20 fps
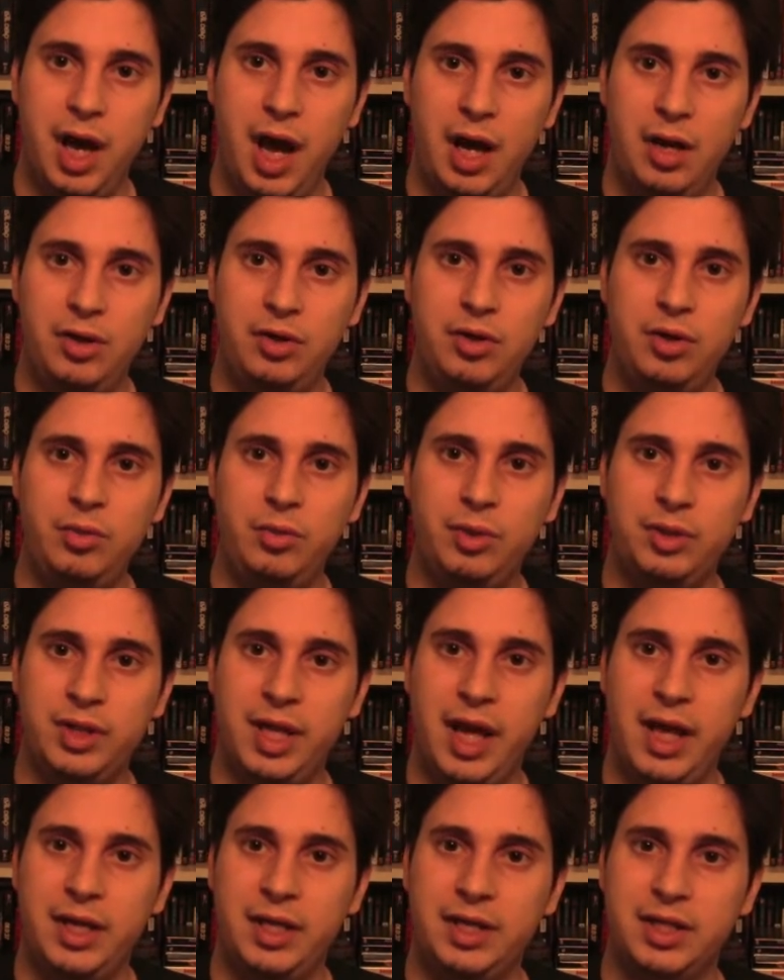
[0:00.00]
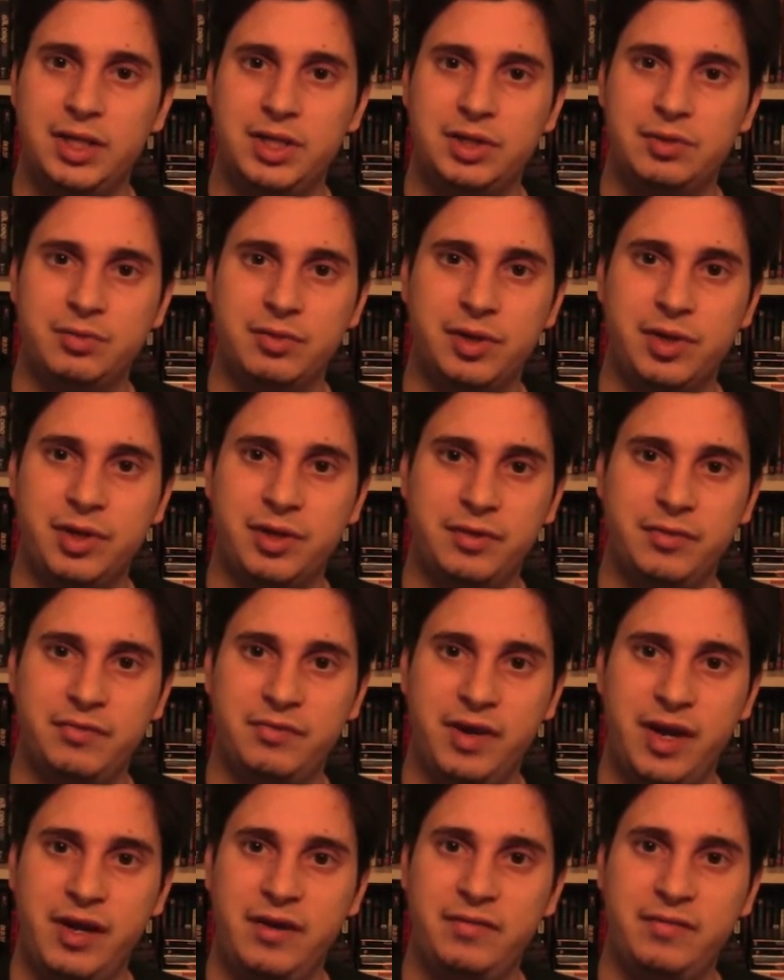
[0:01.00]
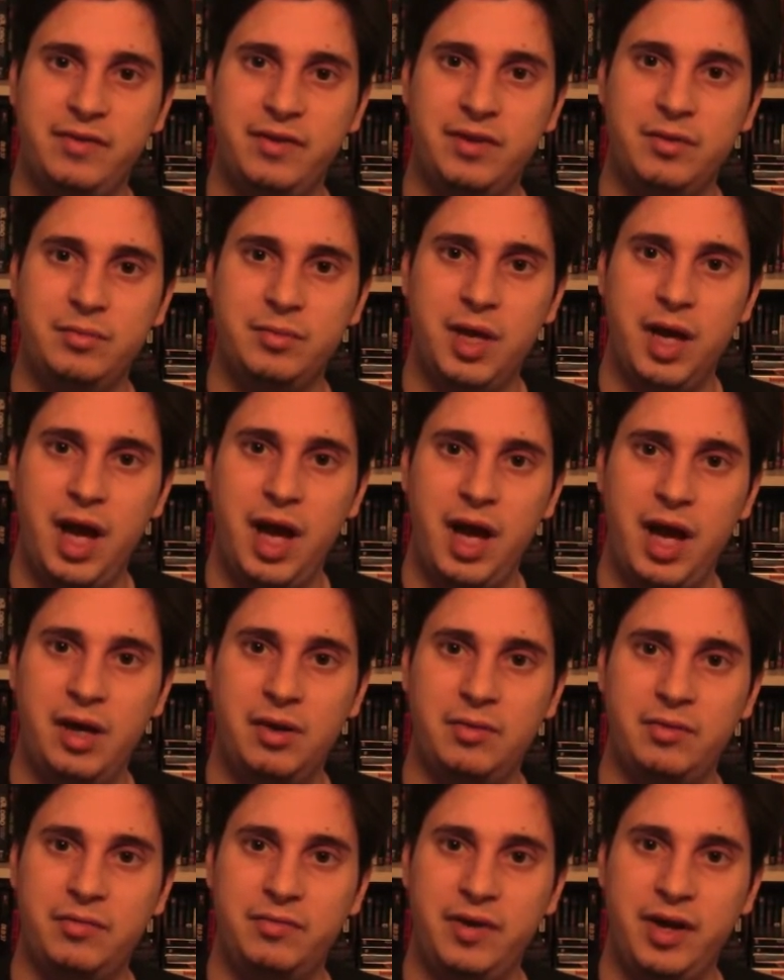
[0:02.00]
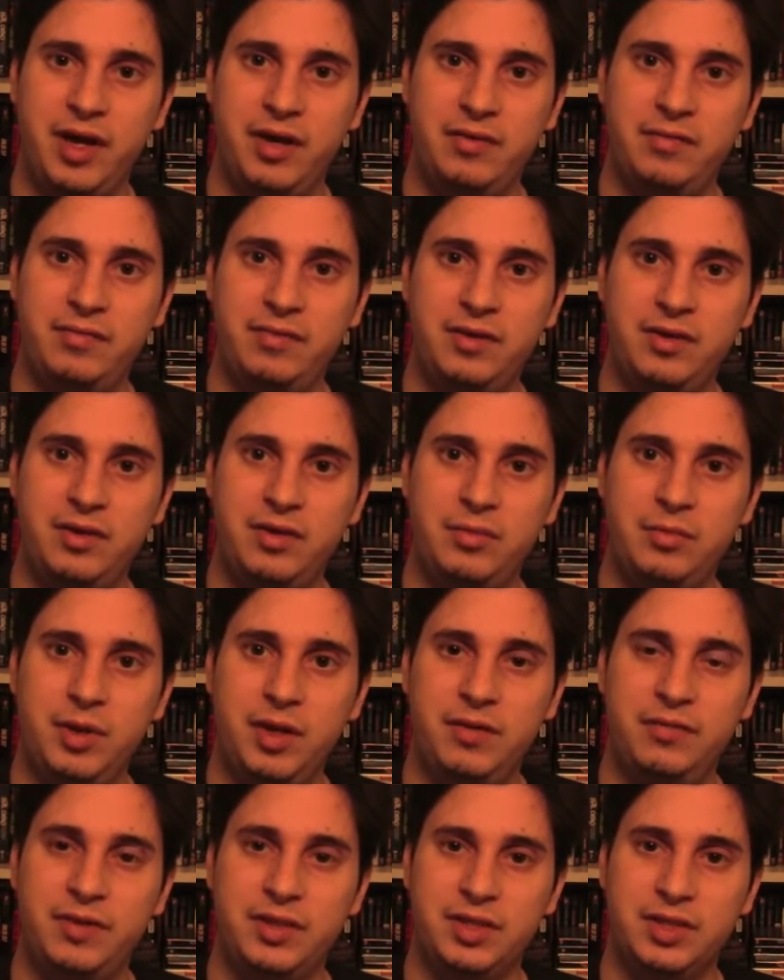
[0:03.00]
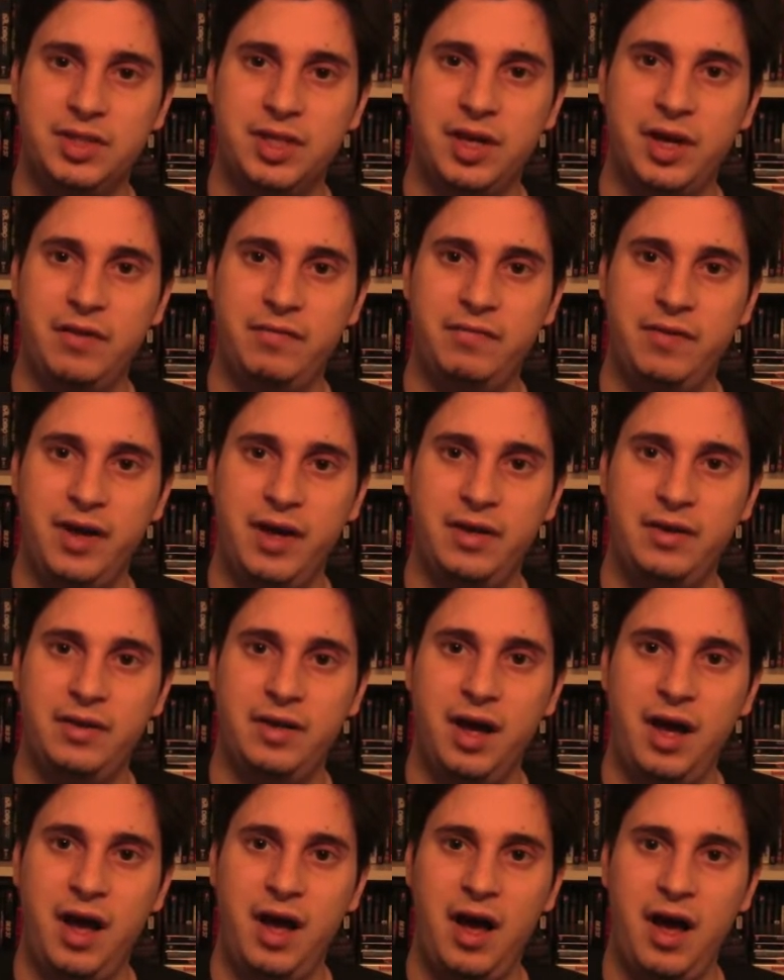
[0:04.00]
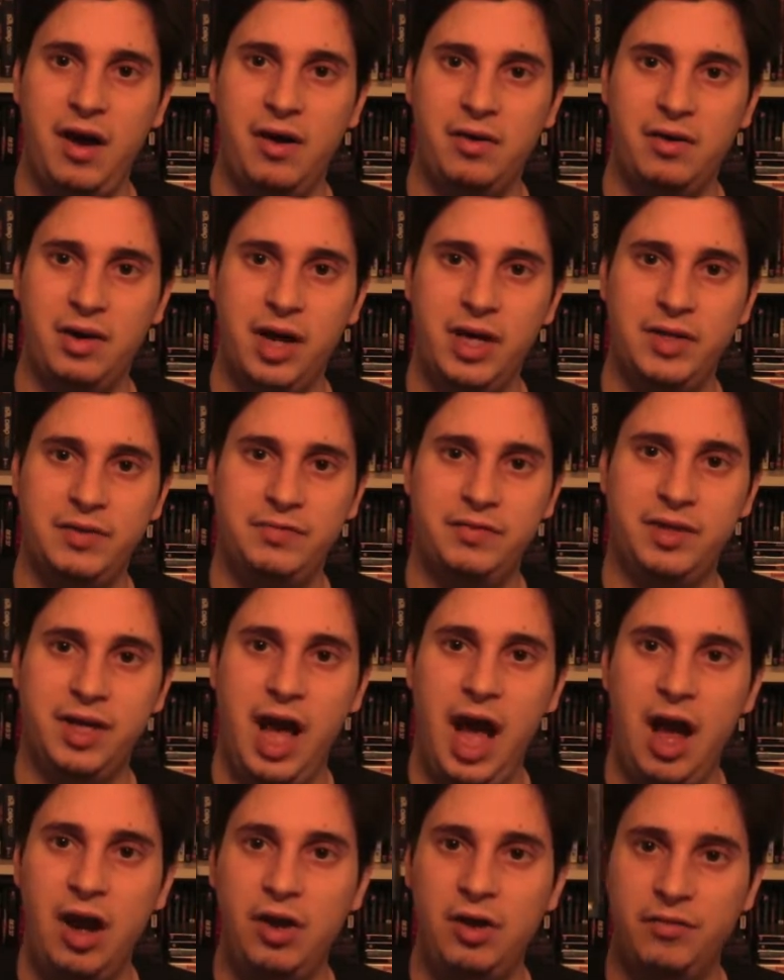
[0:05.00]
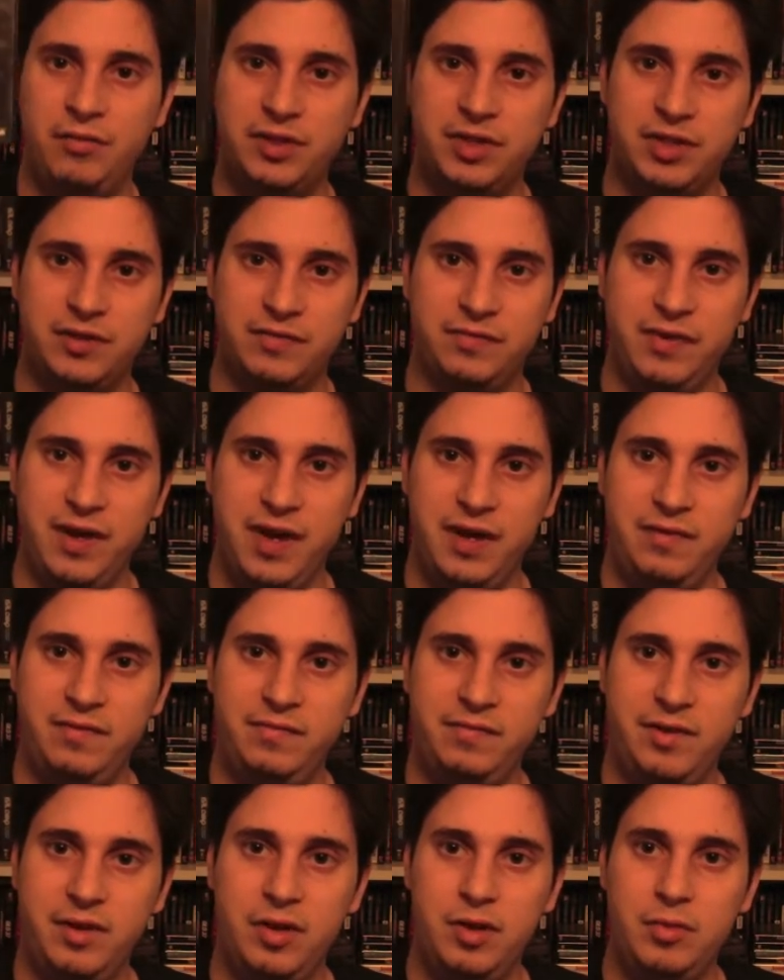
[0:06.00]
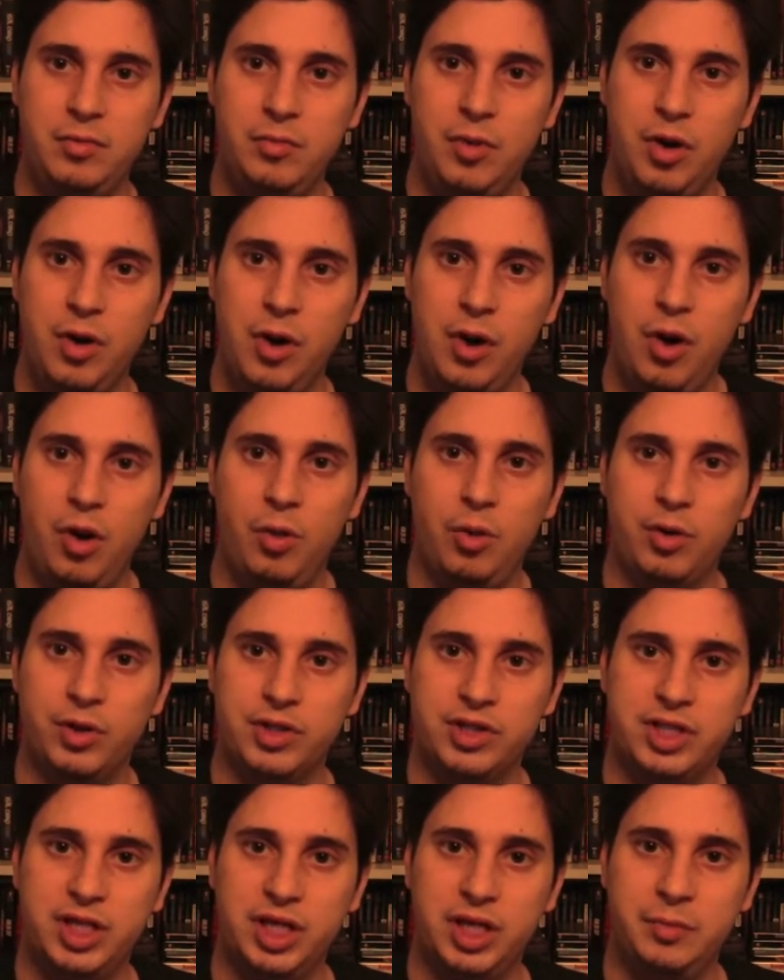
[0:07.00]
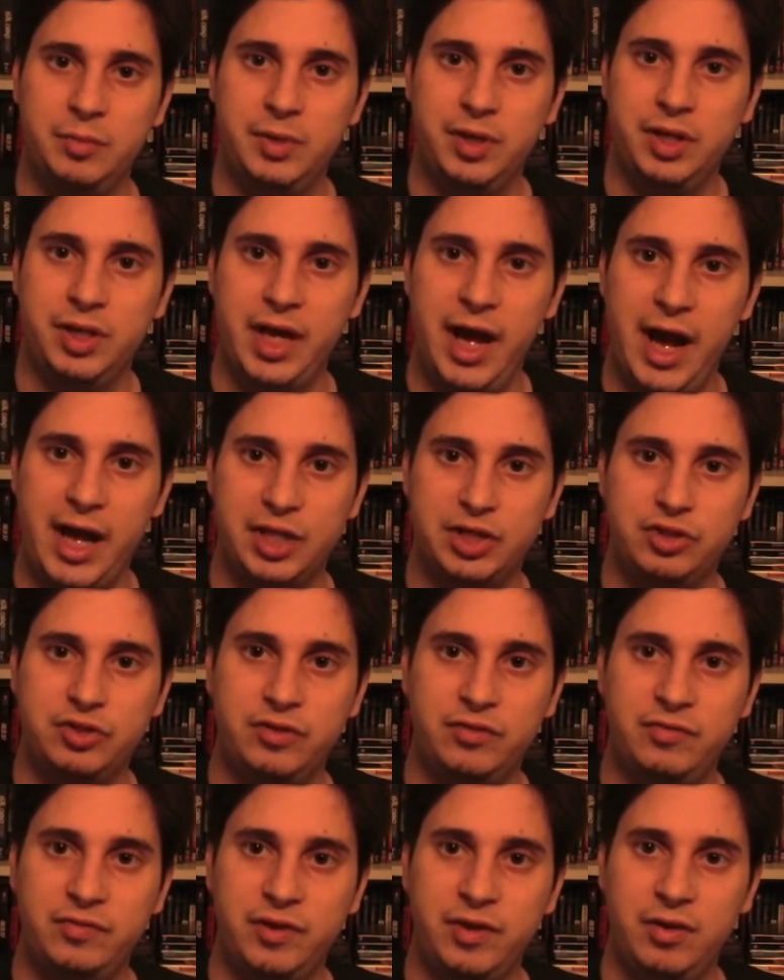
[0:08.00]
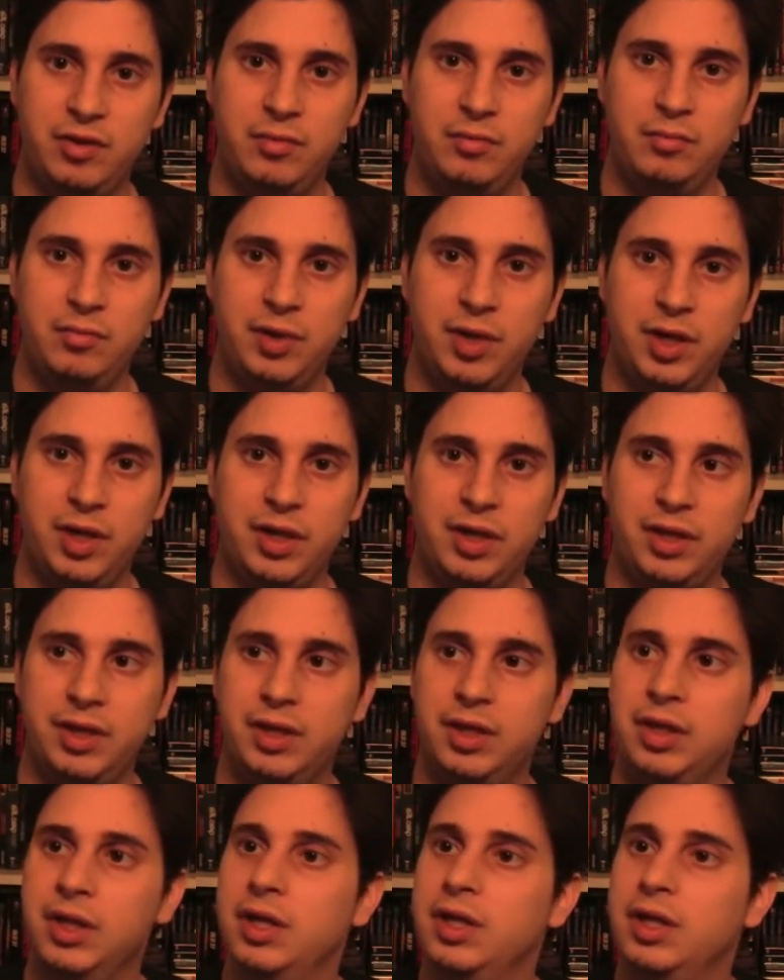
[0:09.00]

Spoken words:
I don't know what that is really. Fan film, fan film. If it's a fan, I don't know if it's a fan film or it's going to be an actual film. But